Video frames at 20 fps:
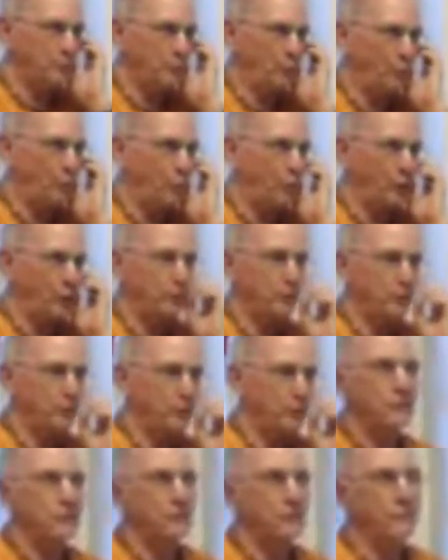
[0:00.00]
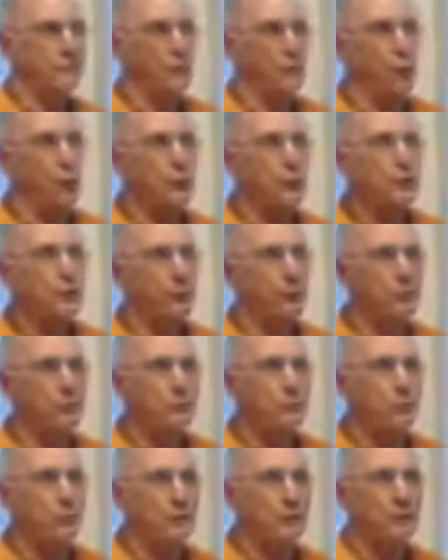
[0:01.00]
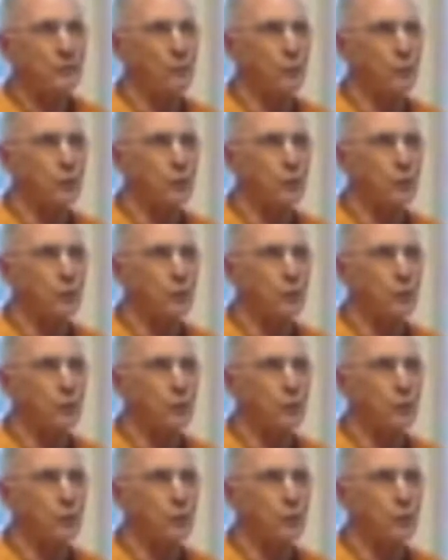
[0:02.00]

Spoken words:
the warden of one of the